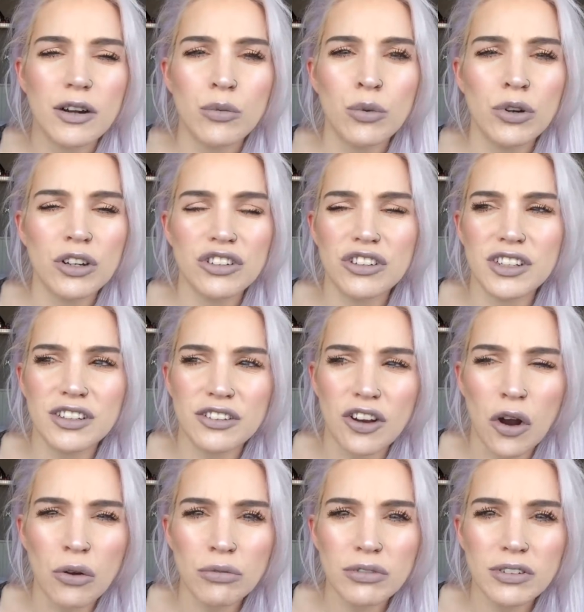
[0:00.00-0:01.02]
was she
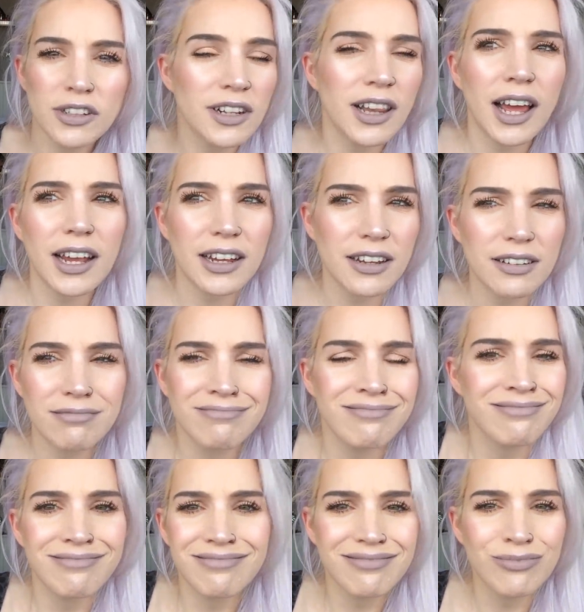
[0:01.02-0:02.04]
stoned? Like,
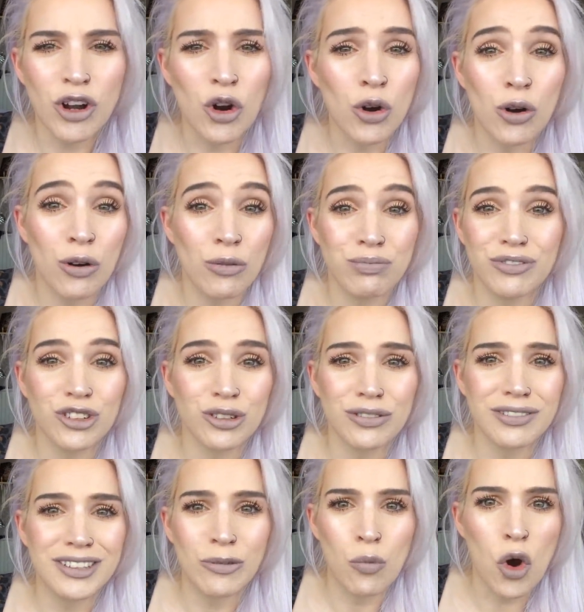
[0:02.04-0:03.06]
or
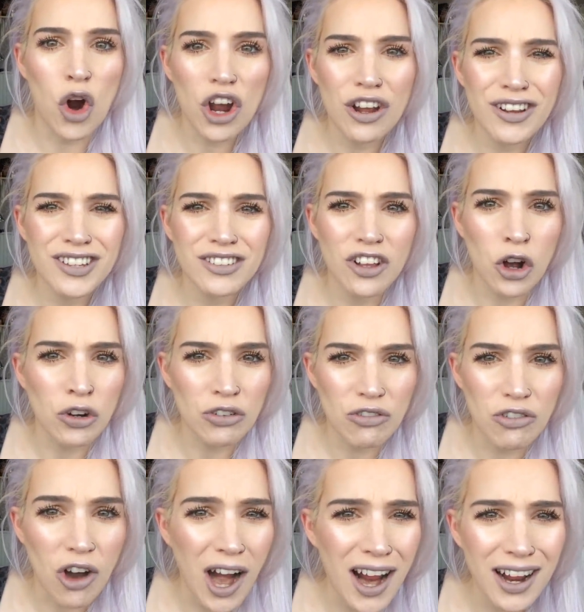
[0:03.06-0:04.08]
just worse, on
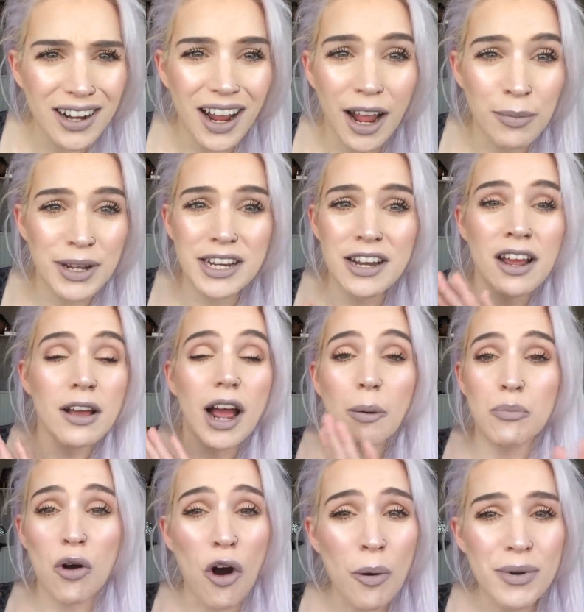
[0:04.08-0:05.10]
crack? I mean, I
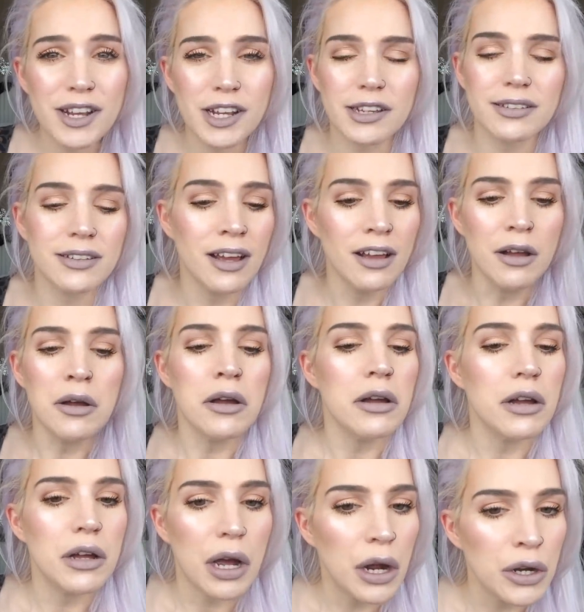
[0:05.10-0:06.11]
promise,
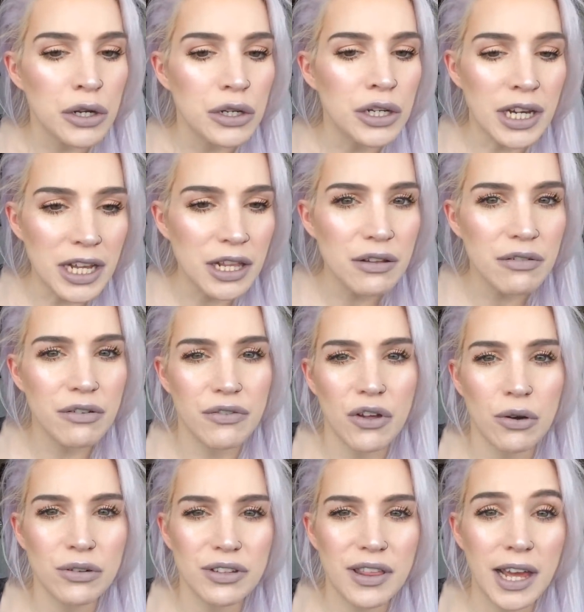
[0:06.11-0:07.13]
neither of
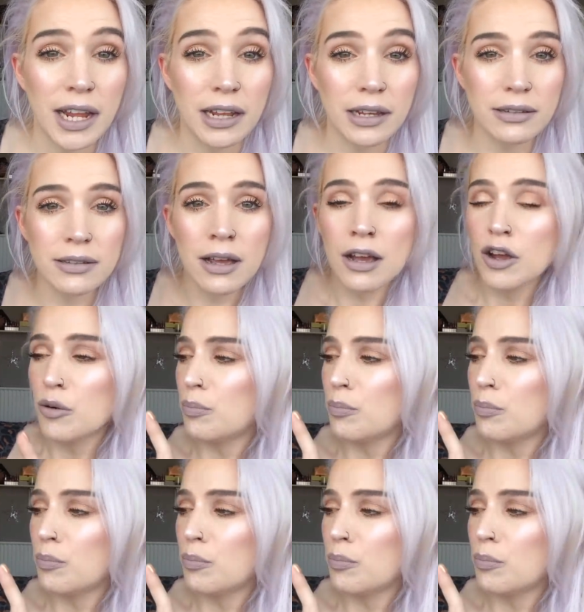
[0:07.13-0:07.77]
those things.